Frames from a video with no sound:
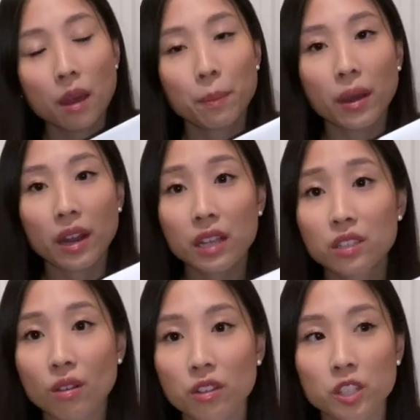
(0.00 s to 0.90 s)
But I
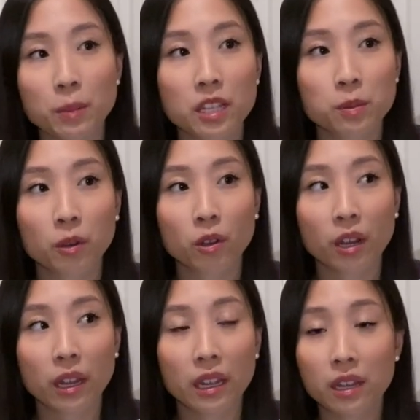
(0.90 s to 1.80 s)
saw the space
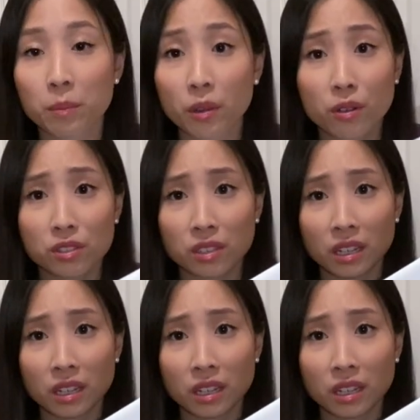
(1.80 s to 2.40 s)
gray in person